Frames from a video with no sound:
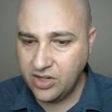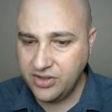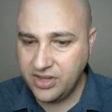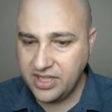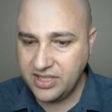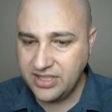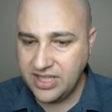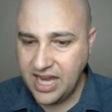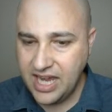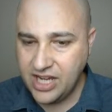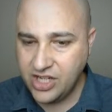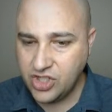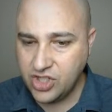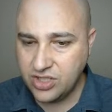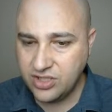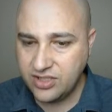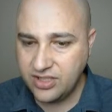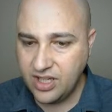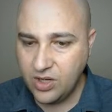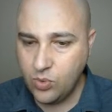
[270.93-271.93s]
this
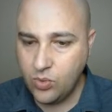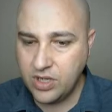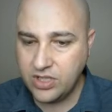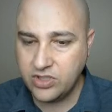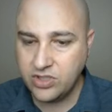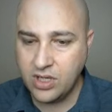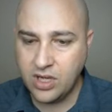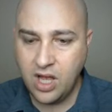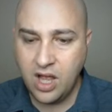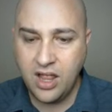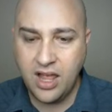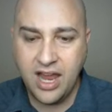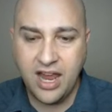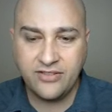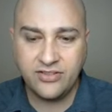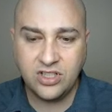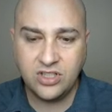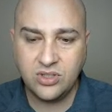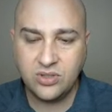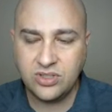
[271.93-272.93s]
agency one. So all I
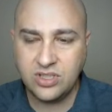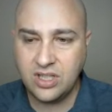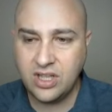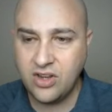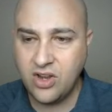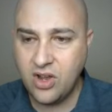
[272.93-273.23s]
have to do is click